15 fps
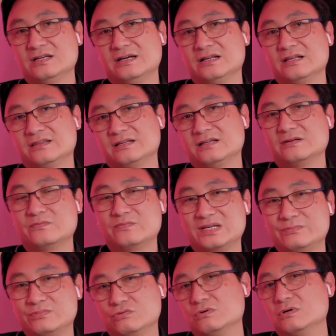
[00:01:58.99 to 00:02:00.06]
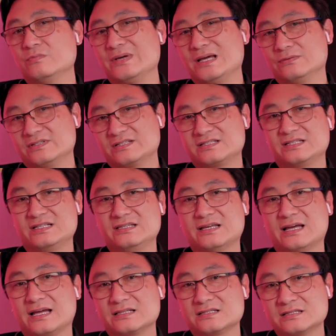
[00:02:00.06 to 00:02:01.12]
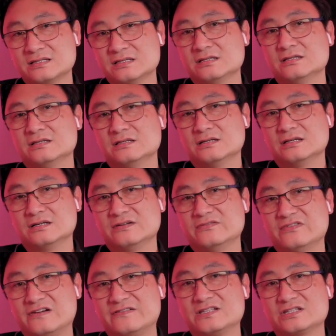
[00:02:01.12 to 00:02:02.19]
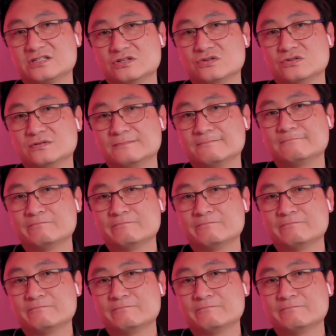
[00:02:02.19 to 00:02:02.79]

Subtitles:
And I think people will be able to see that very soon